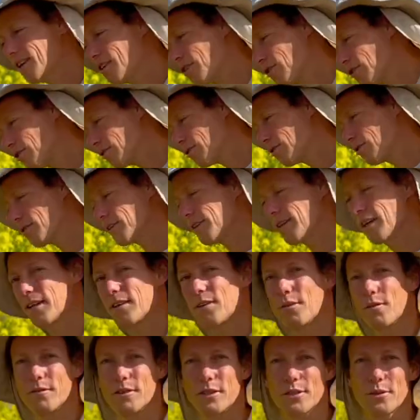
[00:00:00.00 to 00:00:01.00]
could connect
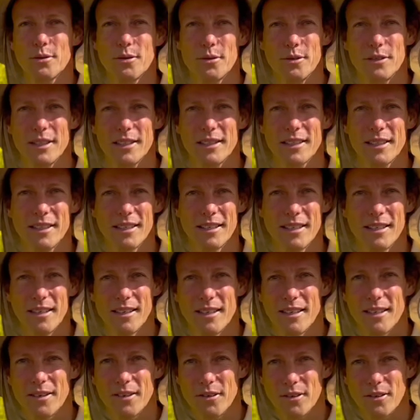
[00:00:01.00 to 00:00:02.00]
to the stories,
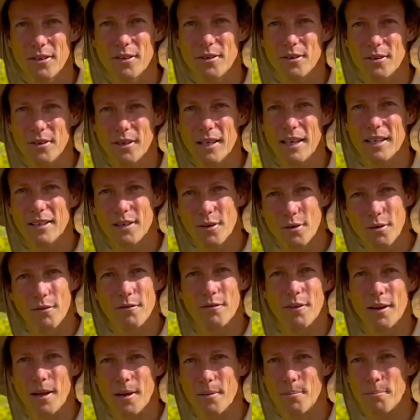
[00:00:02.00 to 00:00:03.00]
could connect to
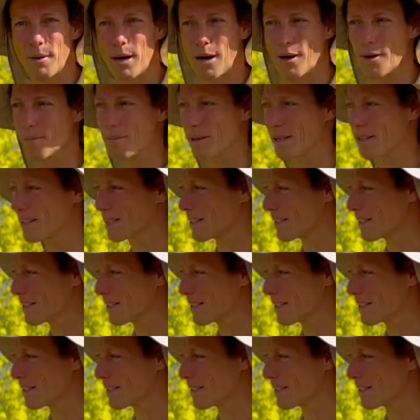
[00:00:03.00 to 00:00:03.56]
the parables.